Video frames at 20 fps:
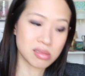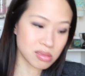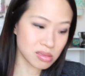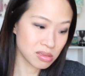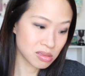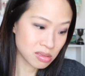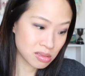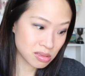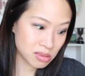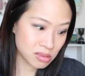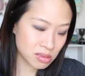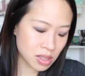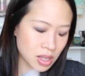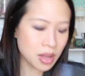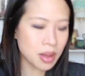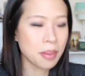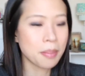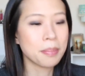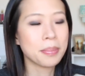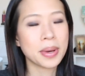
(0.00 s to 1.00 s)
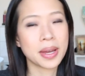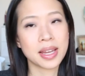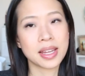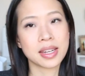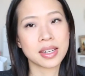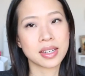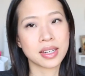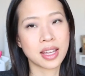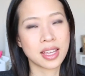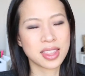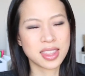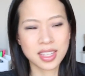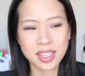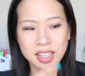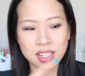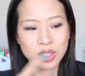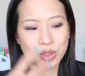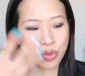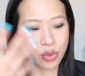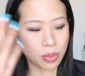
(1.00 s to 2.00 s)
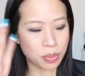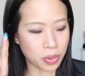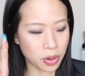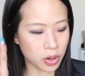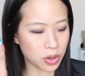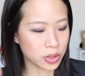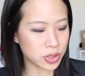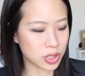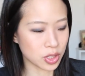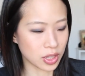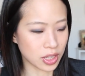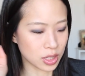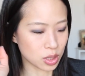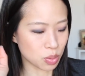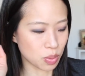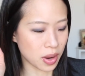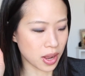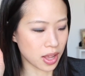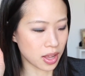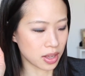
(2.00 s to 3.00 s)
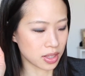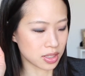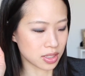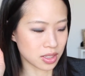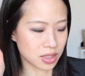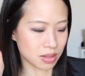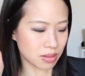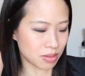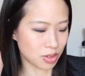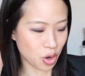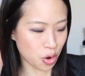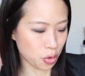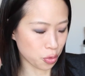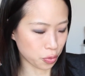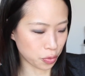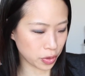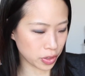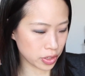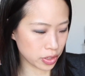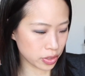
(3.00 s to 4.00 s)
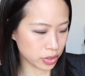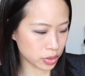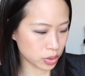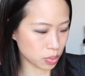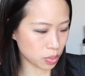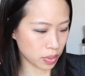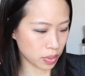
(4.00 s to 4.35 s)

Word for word: Mm, but I think it's for pros, so that's why it's no frills,